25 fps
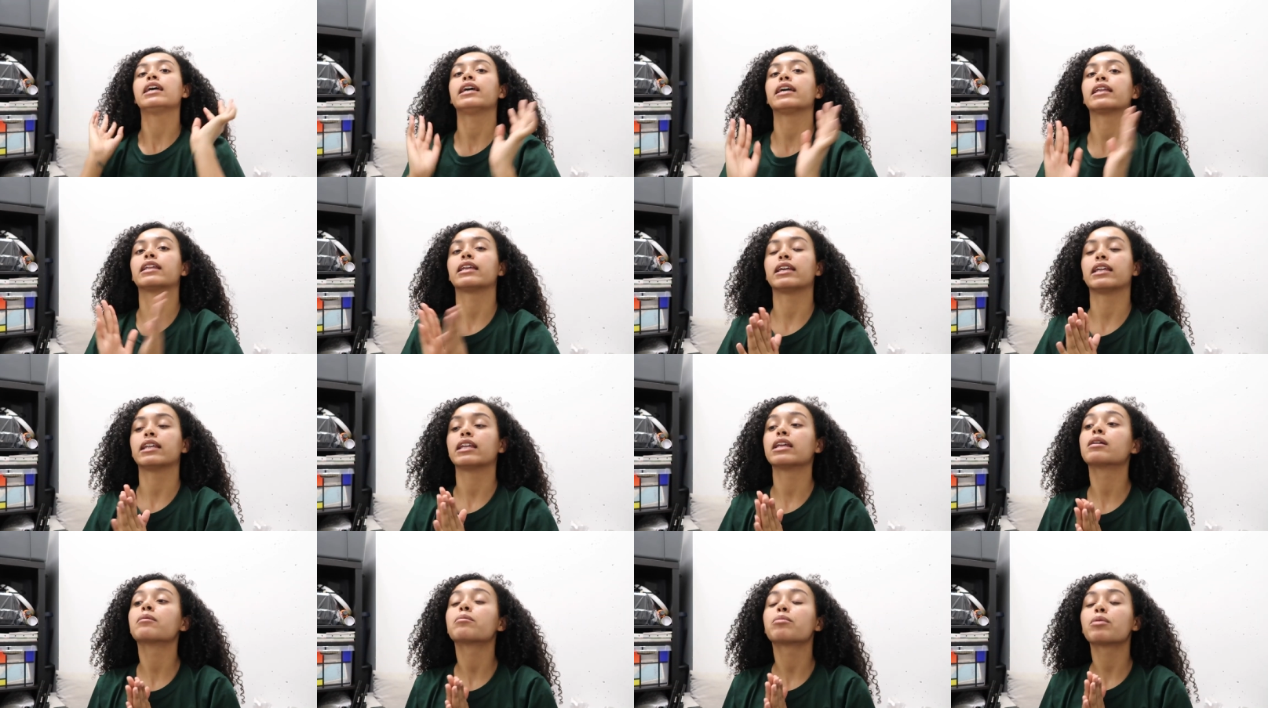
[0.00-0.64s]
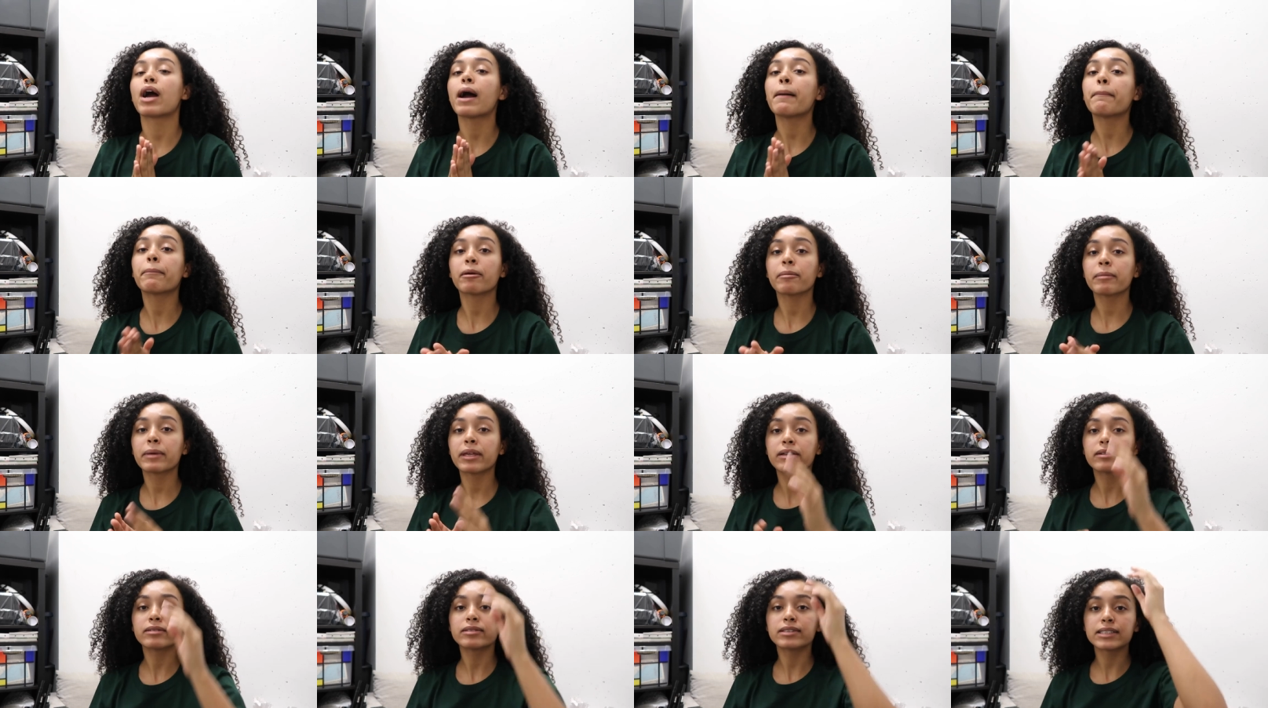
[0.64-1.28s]
and eating proper
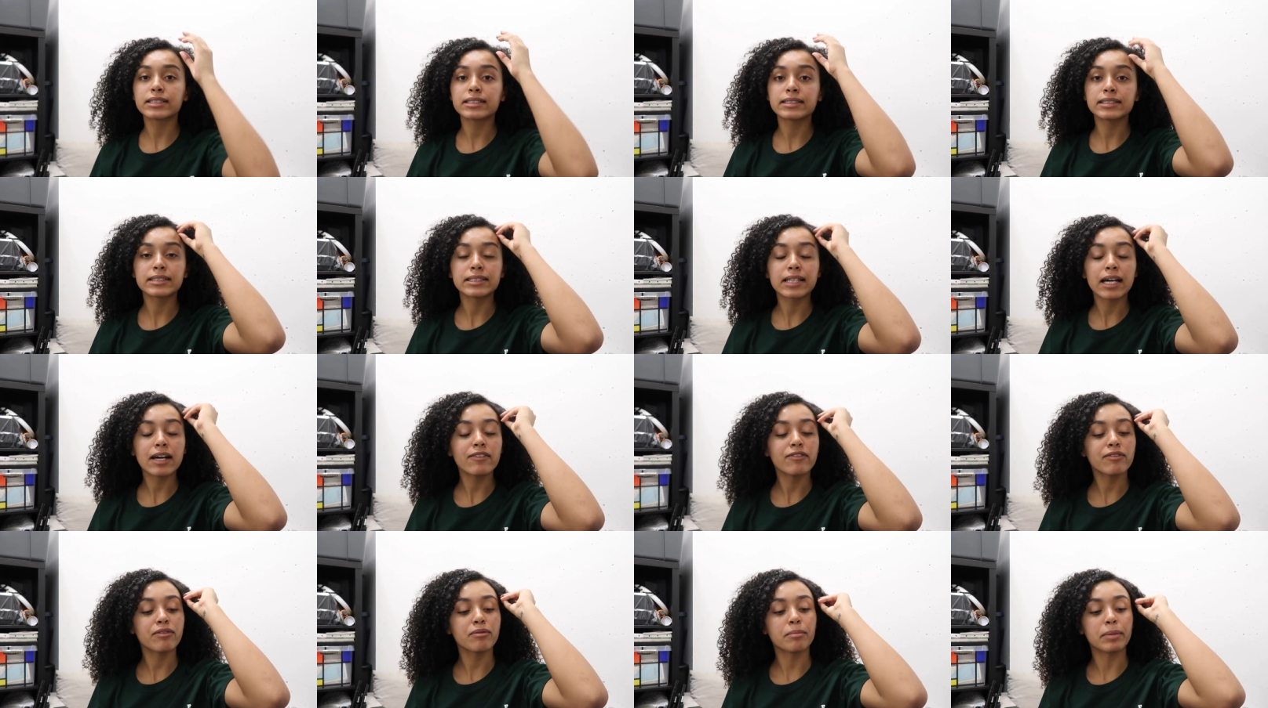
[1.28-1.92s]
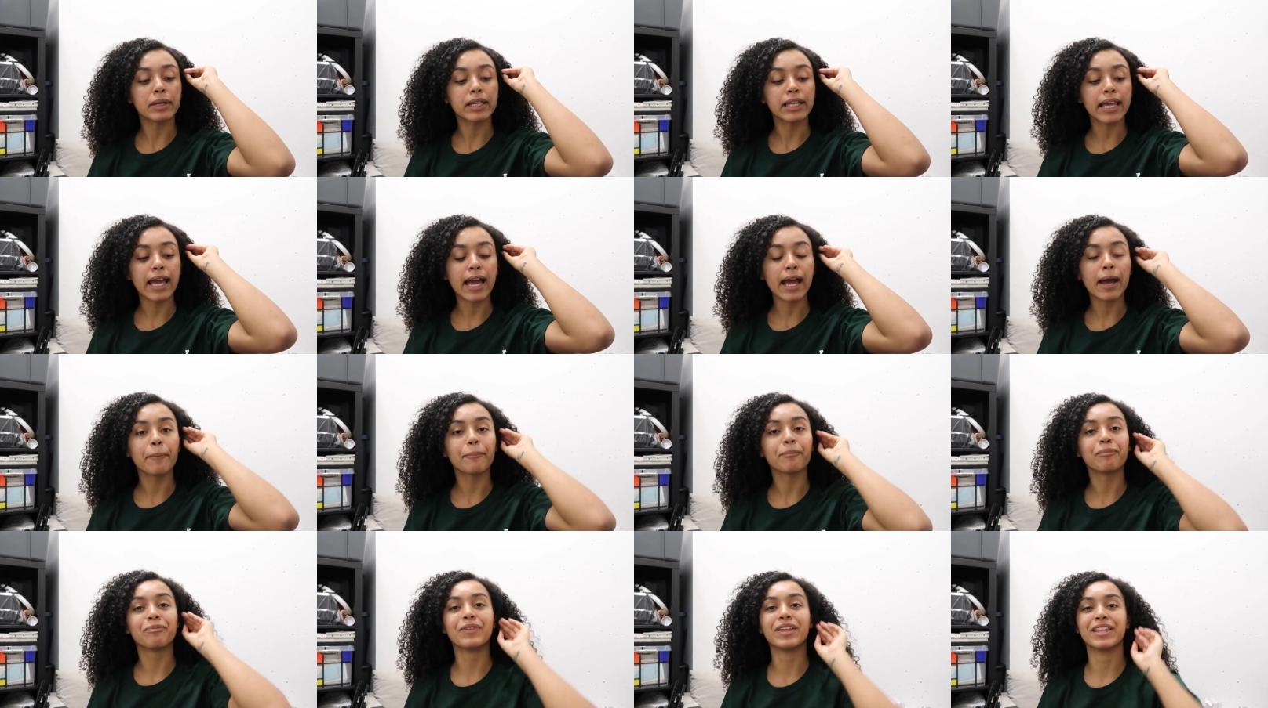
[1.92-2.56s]
meals and stuff, but
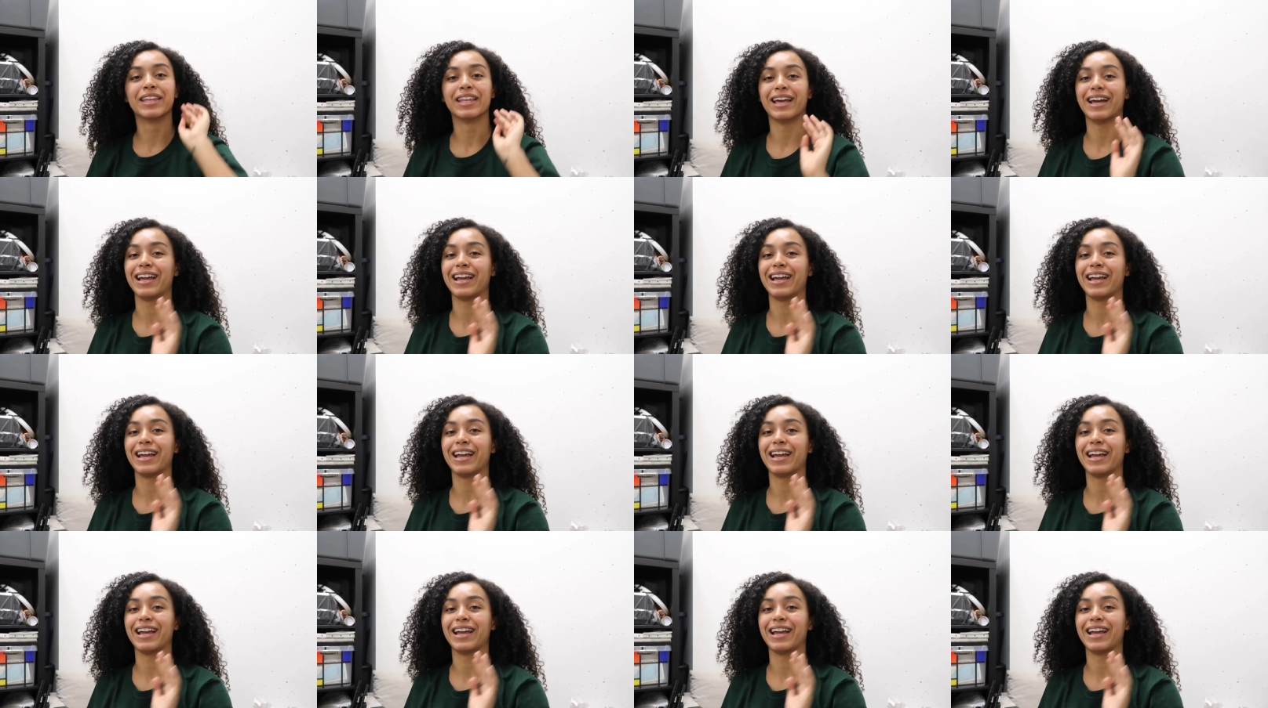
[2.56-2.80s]
yeah, I